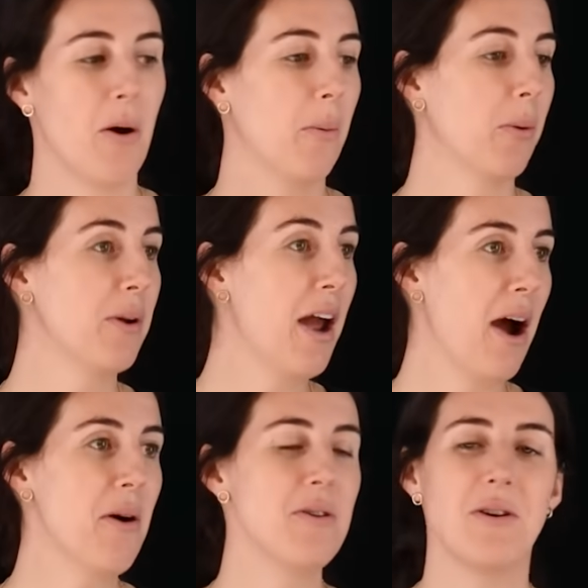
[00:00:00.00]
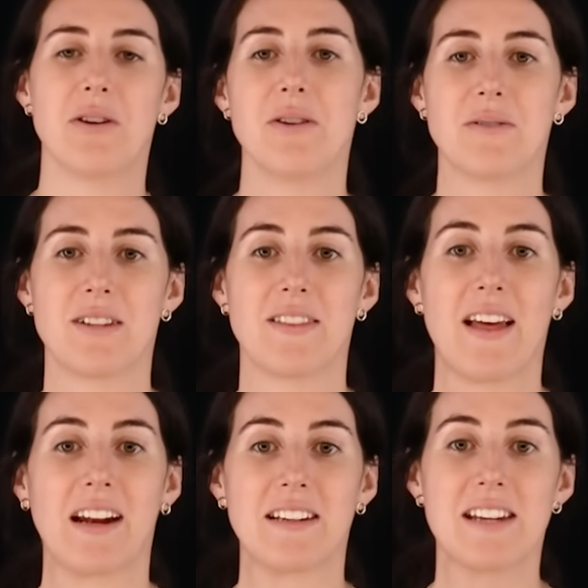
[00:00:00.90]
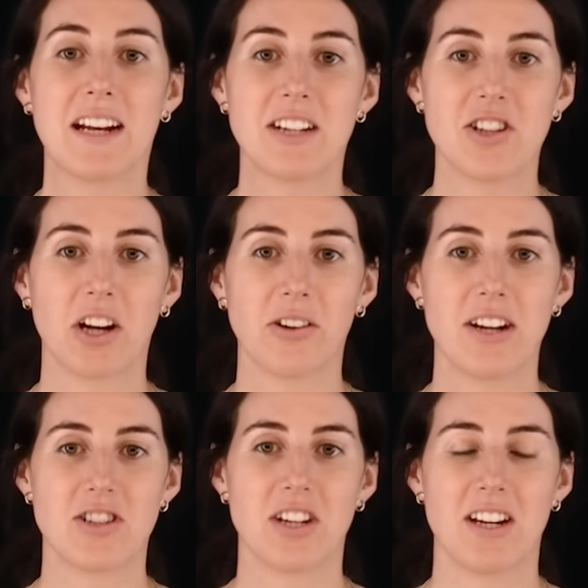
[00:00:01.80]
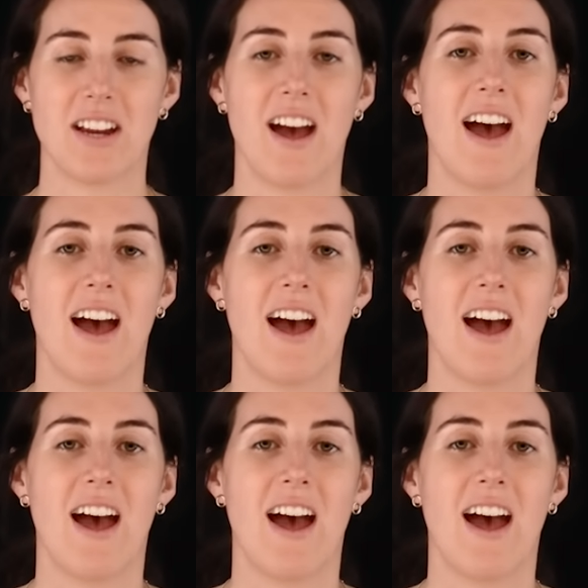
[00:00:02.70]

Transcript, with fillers: Well, now you can use synthetic data generation